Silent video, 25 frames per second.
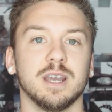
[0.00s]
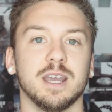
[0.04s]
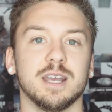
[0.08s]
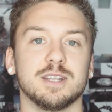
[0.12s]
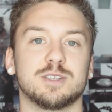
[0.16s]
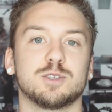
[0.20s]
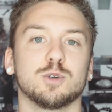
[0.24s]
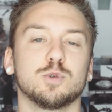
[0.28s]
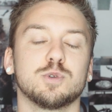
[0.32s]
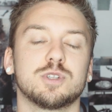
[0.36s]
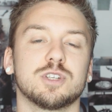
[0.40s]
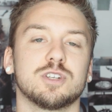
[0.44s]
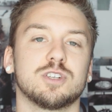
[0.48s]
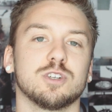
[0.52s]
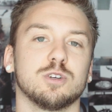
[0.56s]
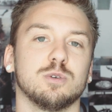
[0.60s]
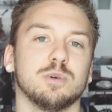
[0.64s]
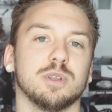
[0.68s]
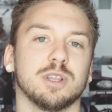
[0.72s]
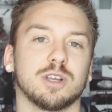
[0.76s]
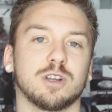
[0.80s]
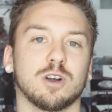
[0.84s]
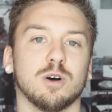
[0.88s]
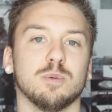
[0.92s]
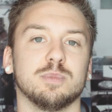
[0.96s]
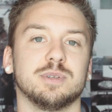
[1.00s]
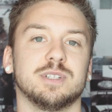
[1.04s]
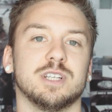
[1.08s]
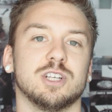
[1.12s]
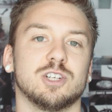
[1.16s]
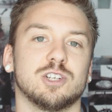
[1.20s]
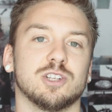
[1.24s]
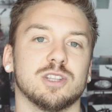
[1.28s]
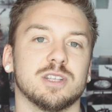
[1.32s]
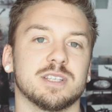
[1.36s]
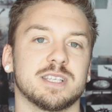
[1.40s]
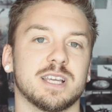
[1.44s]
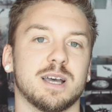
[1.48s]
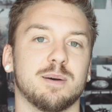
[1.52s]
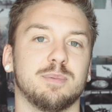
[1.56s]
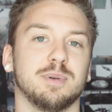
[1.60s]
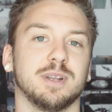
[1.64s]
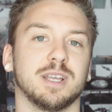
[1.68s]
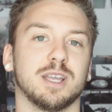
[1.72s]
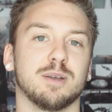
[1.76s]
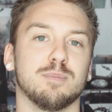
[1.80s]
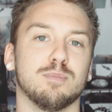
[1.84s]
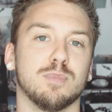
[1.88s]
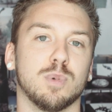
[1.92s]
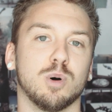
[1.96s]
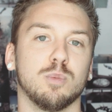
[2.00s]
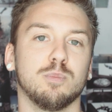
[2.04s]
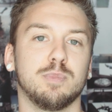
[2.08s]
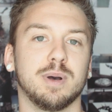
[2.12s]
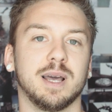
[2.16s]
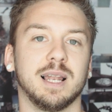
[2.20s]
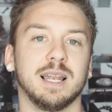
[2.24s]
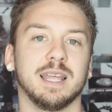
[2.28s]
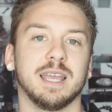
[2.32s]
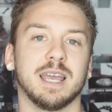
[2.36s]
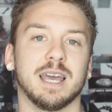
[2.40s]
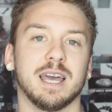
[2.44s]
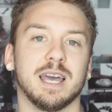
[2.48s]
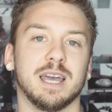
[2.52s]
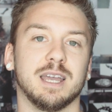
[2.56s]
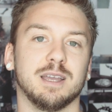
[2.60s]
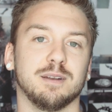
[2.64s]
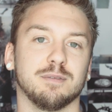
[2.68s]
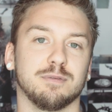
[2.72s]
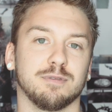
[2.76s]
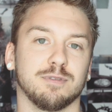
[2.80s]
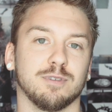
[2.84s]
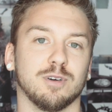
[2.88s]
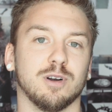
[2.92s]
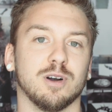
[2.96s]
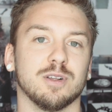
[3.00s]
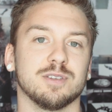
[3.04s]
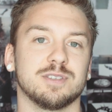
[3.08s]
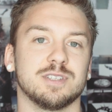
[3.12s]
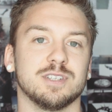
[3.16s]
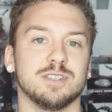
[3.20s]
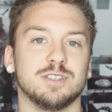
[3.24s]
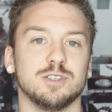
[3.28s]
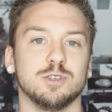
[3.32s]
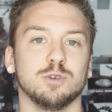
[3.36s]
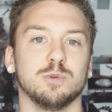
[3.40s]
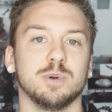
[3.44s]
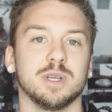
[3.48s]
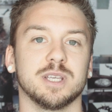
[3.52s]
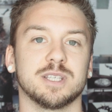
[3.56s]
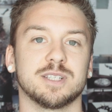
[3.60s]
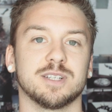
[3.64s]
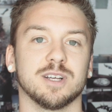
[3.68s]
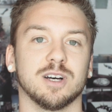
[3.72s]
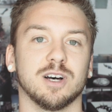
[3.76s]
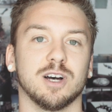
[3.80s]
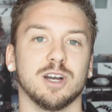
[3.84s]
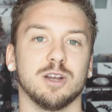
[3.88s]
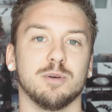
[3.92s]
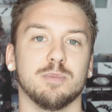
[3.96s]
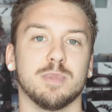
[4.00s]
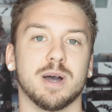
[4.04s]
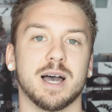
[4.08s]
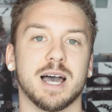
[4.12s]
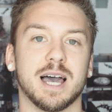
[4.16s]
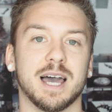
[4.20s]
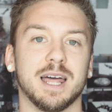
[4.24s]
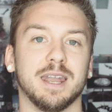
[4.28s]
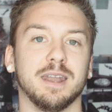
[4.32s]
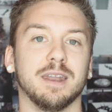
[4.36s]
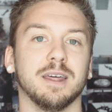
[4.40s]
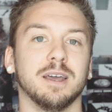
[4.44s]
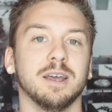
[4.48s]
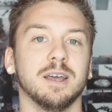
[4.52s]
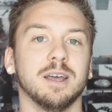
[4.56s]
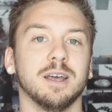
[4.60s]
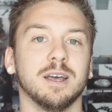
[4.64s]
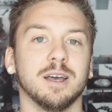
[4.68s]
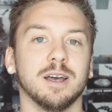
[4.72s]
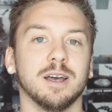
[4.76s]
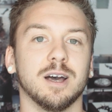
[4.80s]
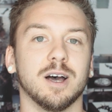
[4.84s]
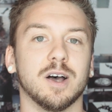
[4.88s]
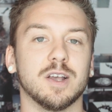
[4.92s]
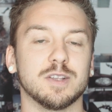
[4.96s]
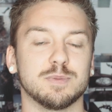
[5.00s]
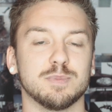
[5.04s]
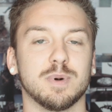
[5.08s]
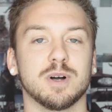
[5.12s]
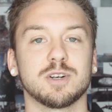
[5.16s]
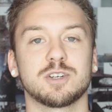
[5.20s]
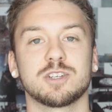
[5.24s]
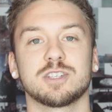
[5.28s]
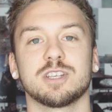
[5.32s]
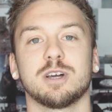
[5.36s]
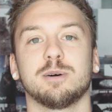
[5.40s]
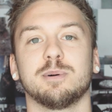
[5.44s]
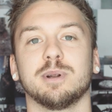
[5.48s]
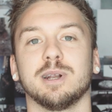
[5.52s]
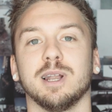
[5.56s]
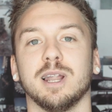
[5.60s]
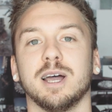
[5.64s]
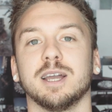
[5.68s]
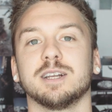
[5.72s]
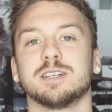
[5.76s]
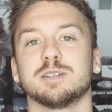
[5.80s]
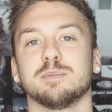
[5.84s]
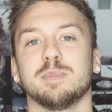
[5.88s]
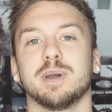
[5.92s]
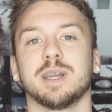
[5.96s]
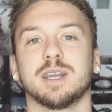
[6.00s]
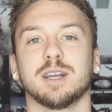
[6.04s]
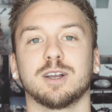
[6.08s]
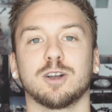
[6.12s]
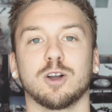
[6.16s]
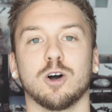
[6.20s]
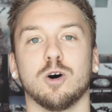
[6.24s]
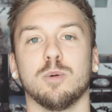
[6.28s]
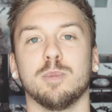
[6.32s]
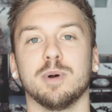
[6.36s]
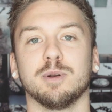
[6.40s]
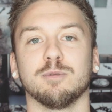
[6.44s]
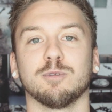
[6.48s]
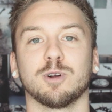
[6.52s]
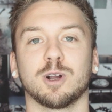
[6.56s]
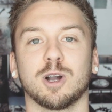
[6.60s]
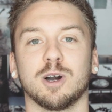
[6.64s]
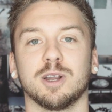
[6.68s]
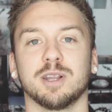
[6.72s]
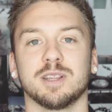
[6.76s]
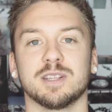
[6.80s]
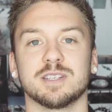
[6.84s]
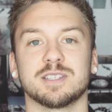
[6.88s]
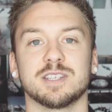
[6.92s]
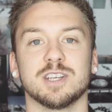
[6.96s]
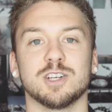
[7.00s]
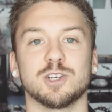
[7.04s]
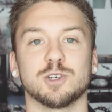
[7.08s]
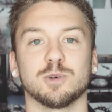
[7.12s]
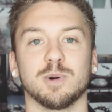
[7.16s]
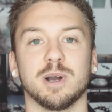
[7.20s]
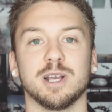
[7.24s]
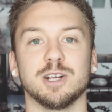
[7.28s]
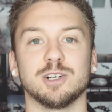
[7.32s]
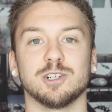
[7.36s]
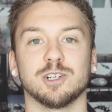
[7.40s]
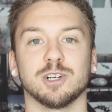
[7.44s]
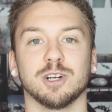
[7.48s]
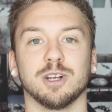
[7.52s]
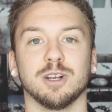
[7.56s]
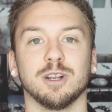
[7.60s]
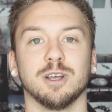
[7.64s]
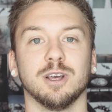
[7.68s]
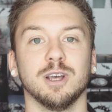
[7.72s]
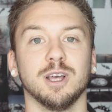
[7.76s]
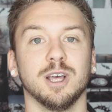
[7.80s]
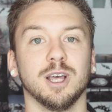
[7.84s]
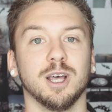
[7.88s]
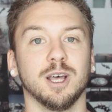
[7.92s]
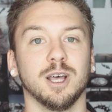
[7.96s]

It's all to do with a competition that's happening in Montpellier in France in 2 weeks' time, and as much as I would like to make a comment regarding the situation,